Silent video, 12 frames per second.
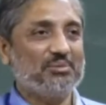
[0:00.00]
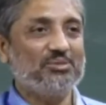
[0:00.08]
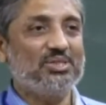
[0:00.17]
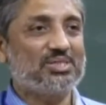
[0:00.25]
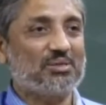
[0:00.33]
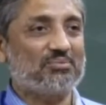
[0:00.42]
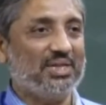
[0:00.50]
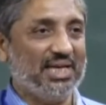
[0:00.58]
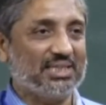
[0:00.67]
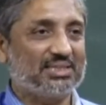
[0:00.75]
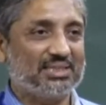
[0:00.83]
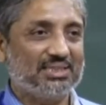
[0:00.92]
Units of
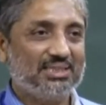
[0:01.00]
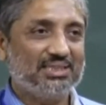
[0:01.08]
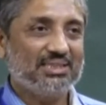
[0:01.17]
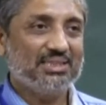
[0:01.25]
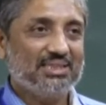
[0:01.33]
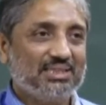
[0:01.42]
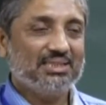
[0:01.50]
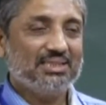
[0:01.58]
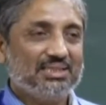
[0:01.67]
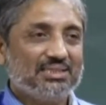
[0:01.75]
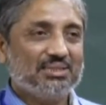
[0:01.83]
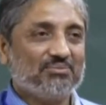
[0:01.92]
length.
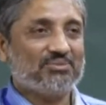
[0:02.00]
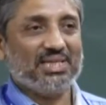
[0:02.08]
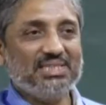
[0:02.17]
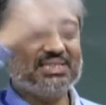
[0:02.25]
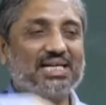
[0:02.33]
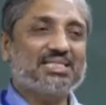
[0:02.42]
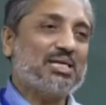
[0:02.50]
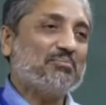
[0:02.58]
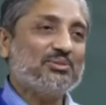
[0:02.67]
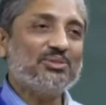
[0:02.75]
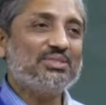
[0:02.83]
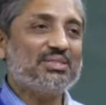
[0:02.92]
The French had some
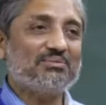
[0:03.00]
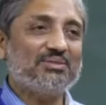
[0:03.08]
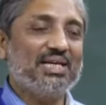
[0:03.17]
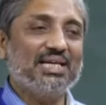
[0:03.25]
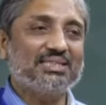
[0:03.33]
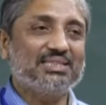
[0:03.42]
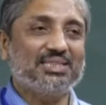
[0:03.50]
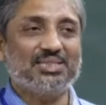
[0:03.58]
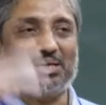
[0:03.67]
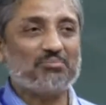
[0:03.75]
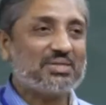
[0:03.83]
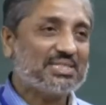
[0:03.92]
unit of length, the
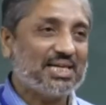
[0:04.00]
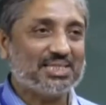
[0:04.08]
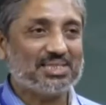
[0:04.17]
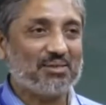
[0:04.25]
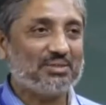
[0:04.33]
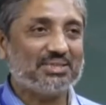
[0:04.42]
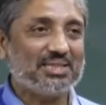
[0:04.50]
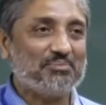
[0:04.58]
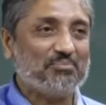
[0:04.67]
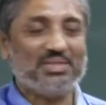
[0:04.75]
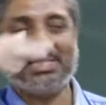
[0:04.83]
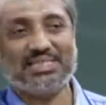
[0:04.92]
Germans had some other,
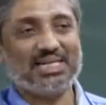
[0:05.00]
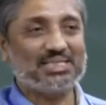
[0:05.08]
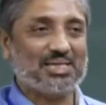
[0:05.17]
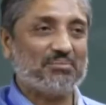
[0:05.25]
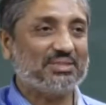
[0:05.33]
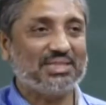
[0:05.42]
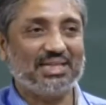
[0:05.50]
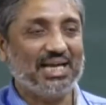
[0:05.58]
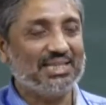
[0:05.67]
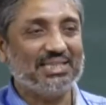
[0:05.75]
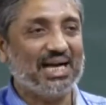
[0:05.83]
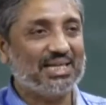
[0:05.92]
British had some other
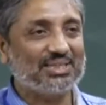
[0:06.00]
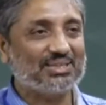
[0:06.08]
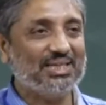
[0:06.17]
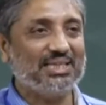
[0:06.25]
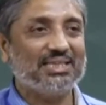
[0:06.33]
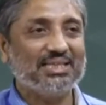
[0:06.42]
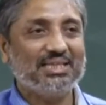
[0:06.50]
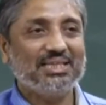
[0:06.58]
like that, okay?